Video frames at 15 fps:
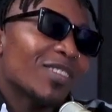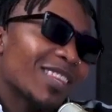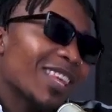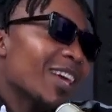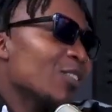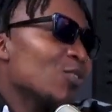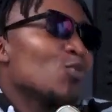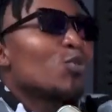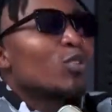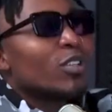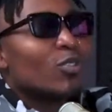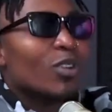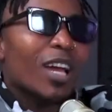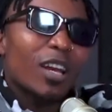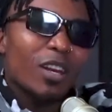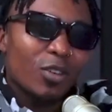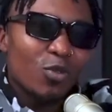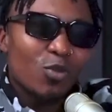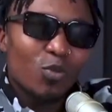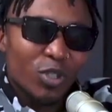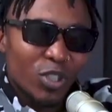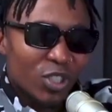After that, you kind of
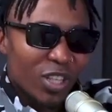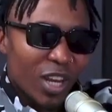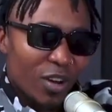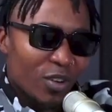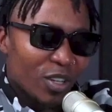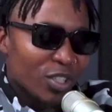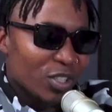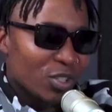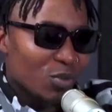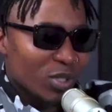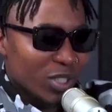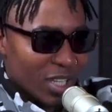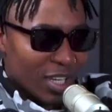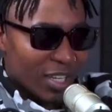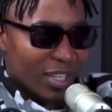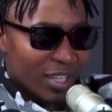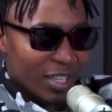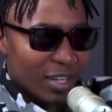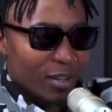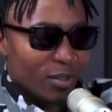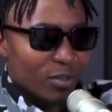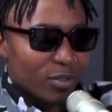knew which direction you were taking
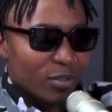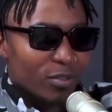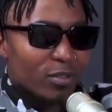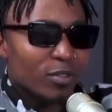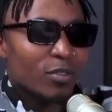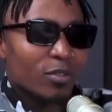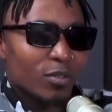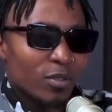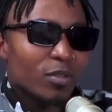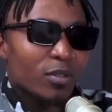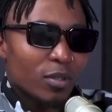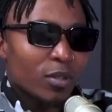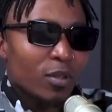now. You know?